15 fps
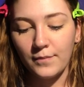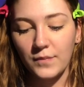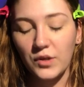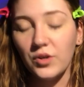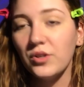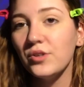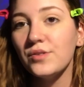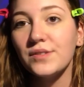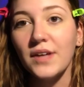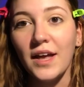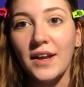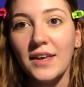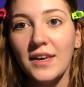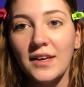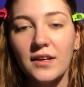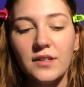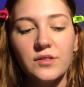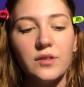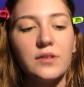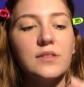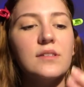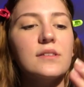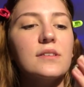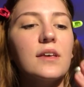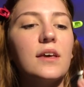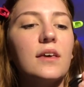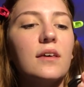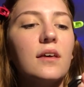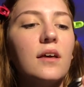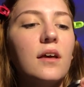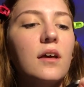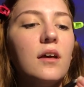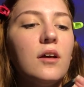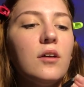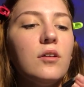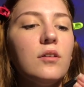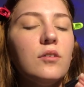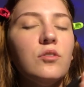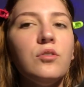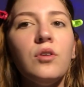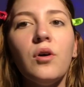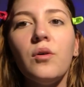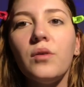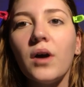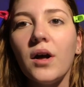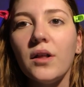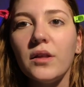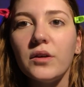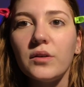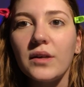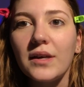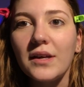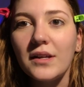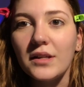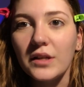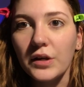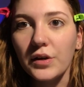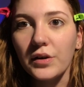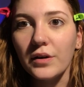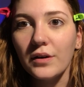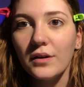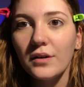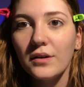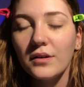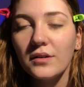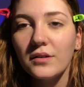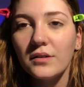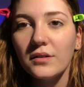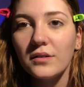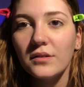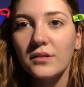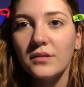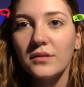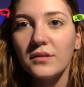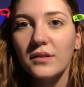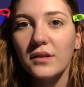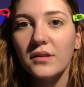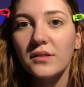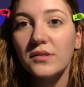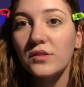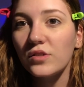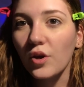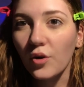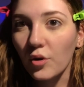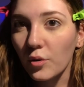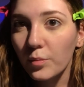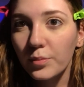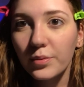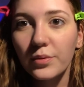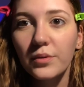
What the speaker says: you can use any as long as it's like no color, like clear soap,